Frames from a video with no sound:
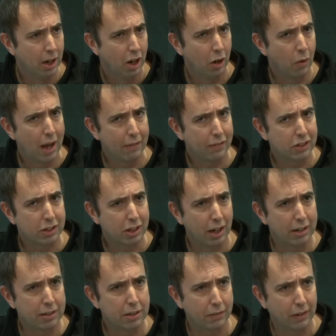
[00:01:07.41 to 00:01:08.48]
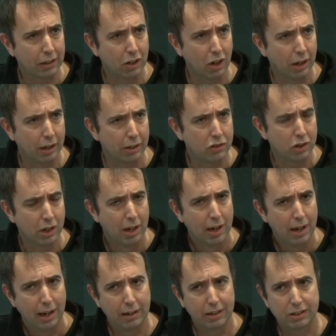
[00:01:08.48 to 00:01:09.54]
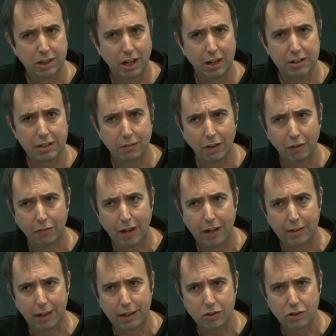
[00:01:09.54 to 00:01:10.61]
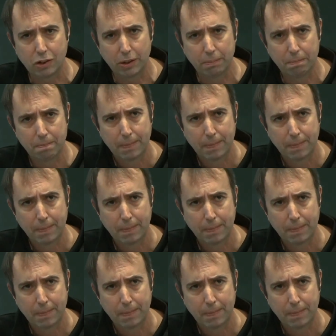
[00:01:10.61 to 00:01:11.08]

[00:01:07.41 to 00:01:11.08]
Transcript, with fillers: who have a scientific knowledge and a scientific foundation.